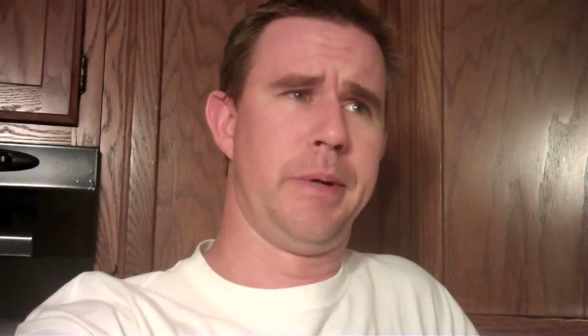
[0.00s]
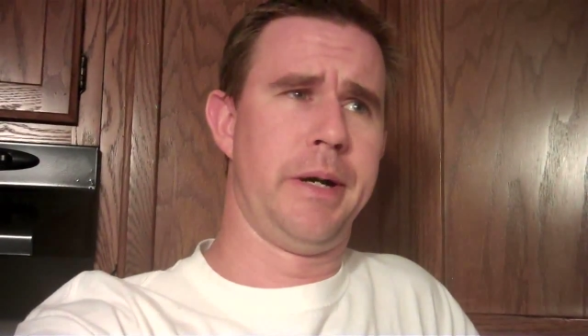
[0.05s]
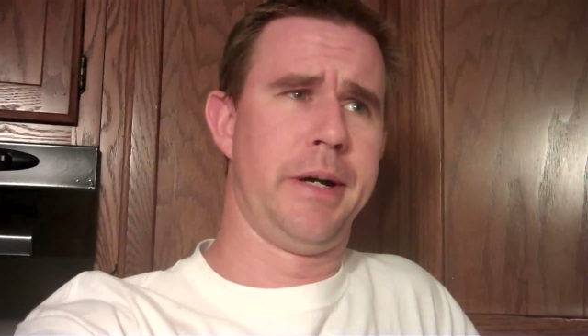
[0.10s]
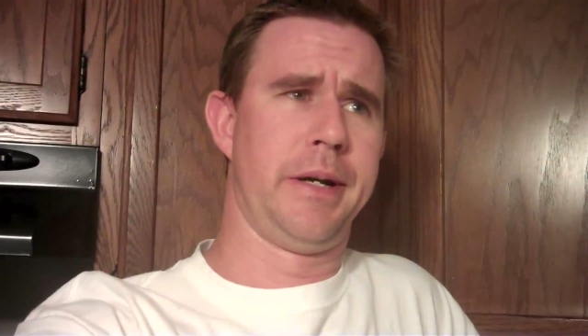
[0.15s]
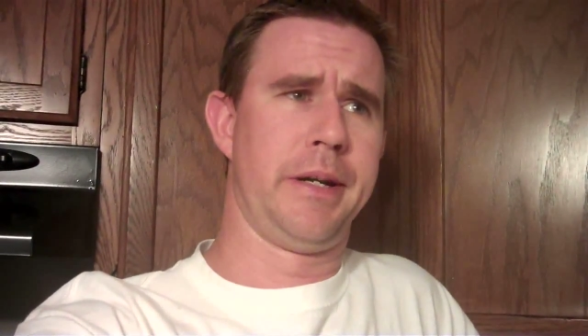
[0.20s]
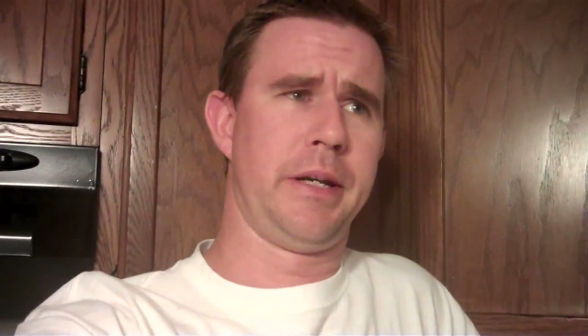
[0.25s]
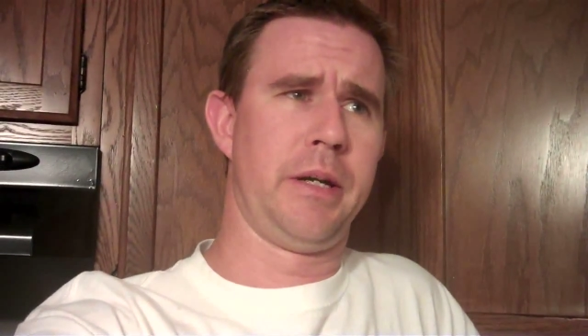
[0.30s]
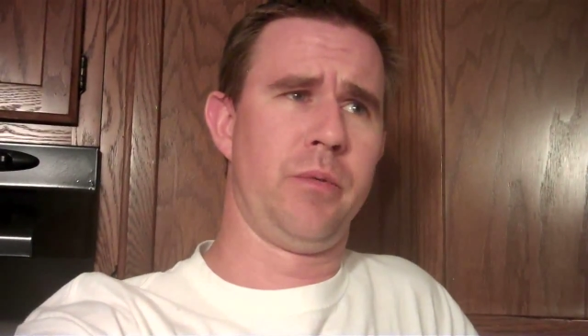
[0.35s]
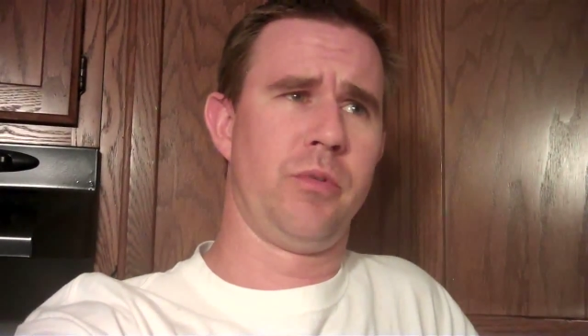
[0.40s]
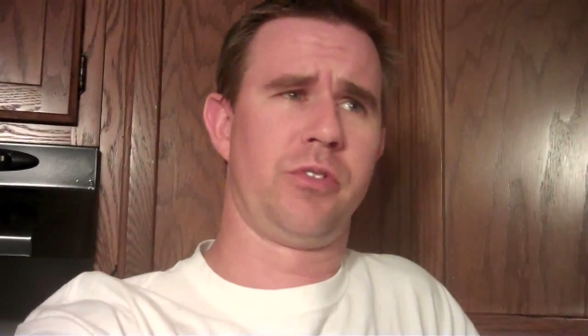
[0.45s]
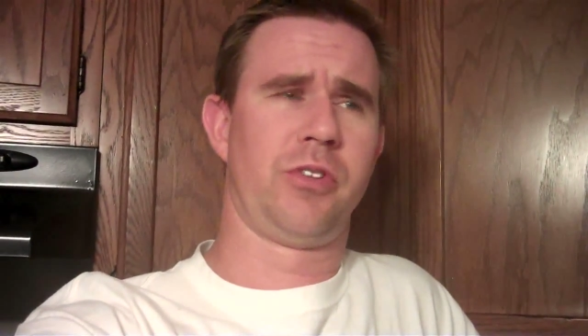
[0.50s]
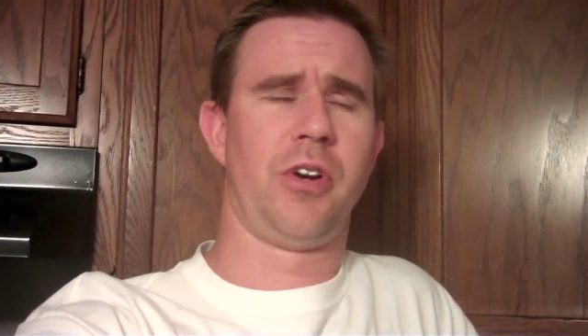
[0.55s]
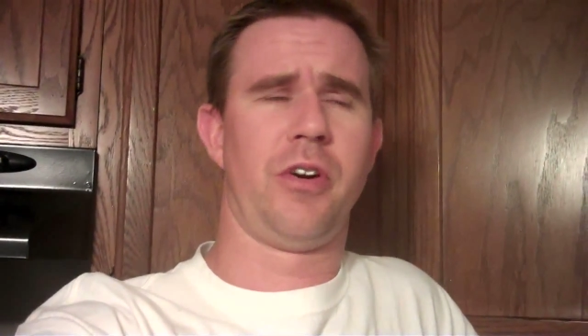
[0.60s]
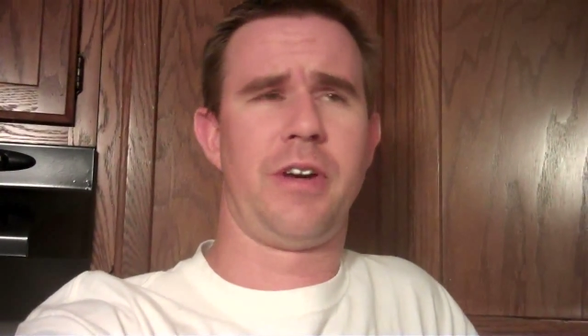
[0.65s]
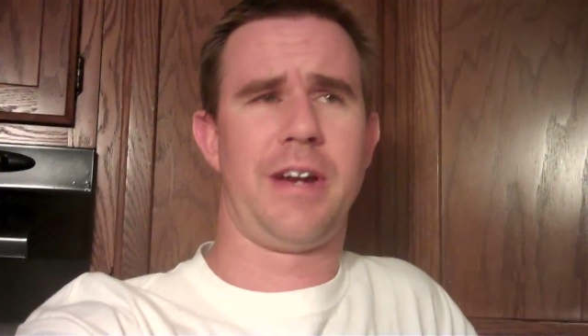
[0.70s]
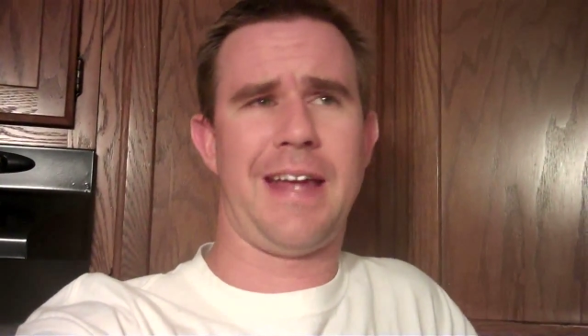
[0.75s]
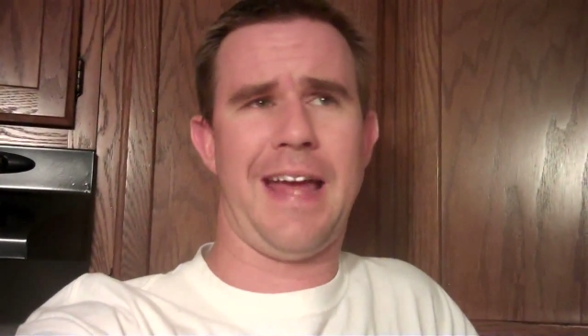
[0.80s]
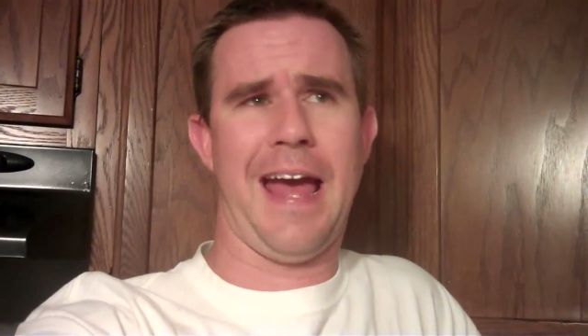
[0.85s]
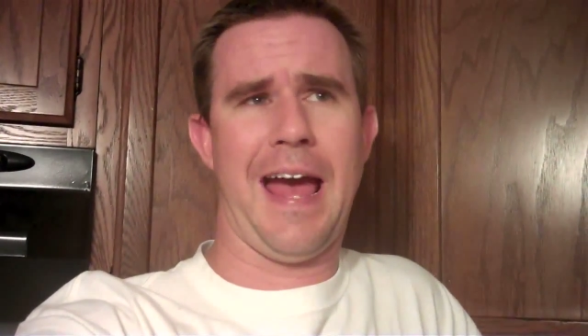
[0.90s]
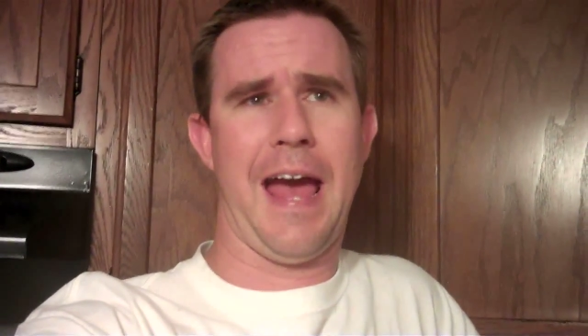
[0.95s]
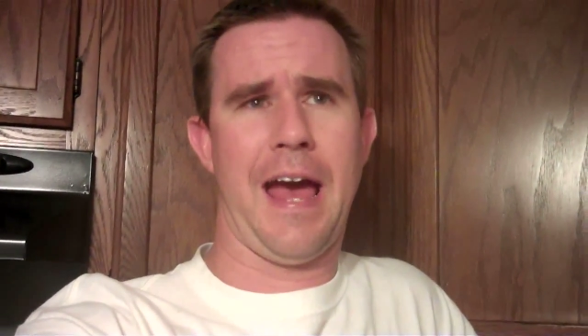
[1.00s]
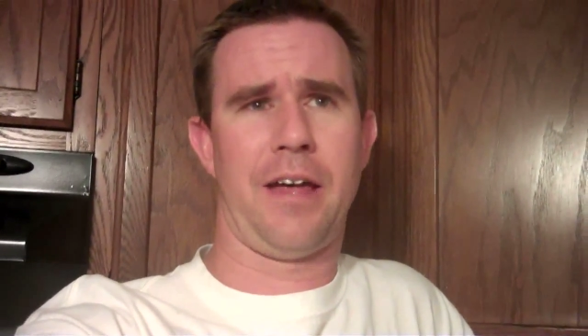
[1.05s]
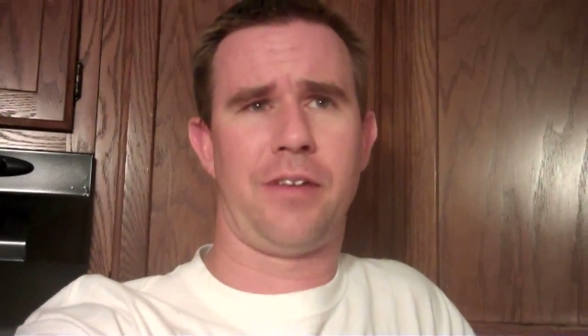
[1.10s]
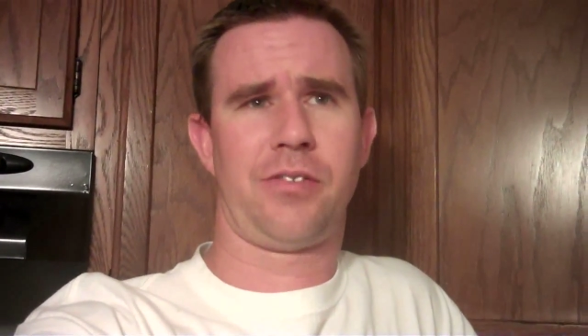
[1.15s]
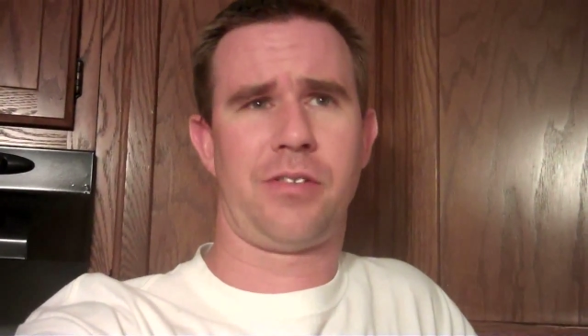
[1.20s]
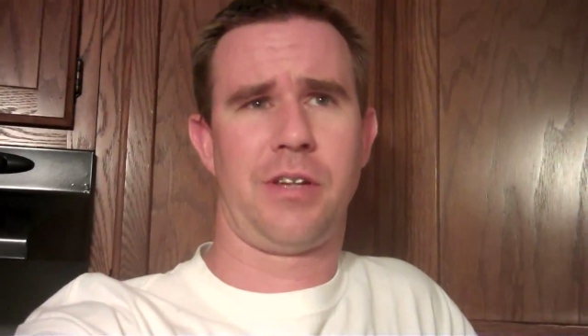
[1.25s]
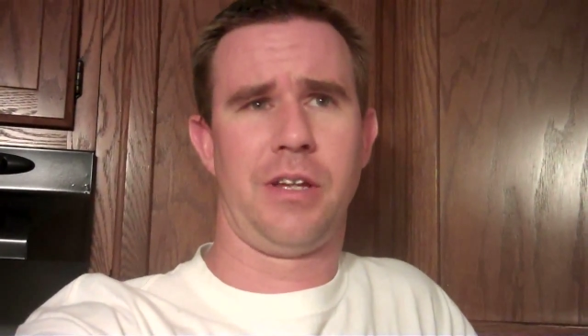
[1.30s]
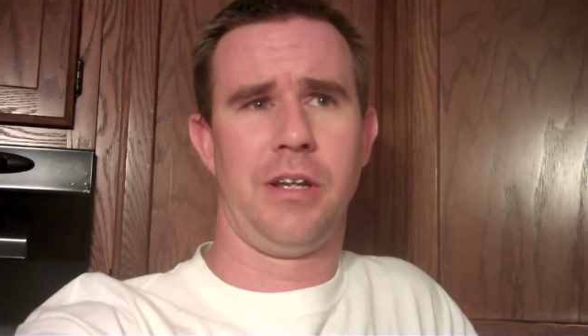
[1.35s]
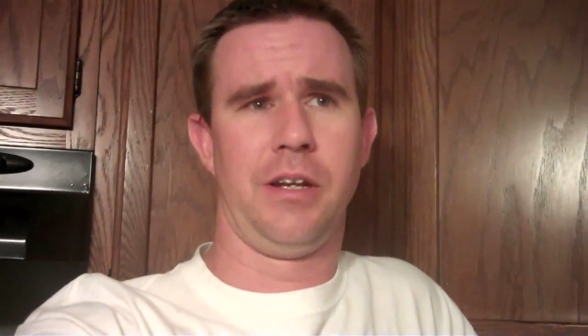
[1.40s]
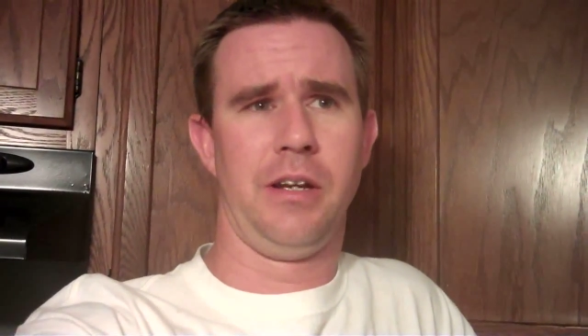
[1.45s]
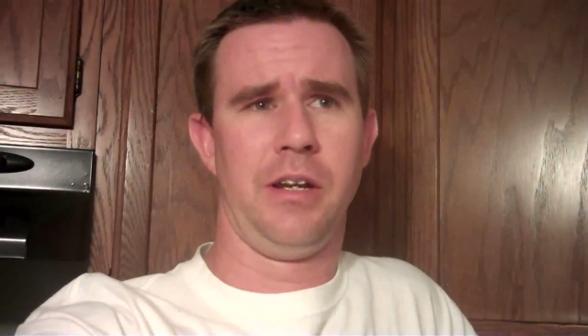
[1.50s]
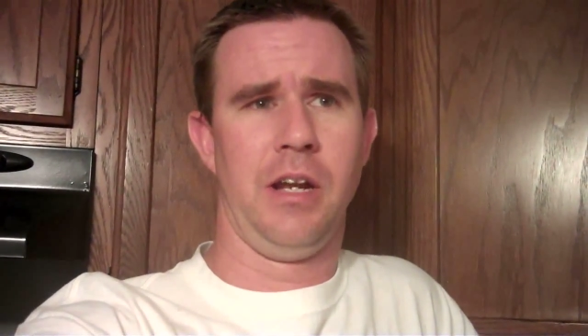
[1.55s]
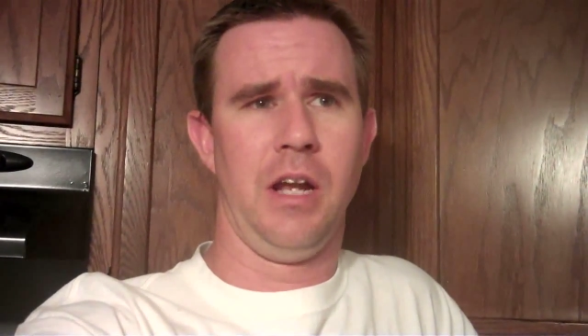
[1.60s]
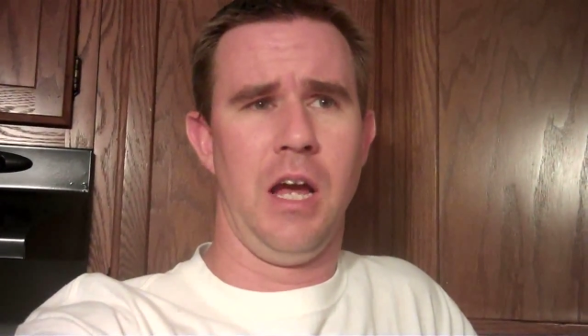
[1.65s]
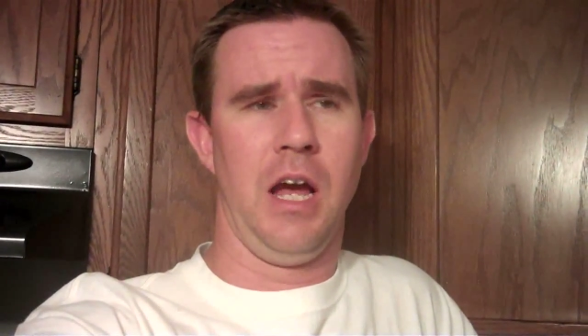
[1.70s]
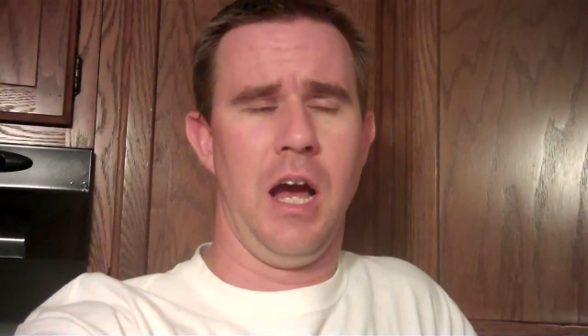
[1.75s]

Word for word: but it was already asked, and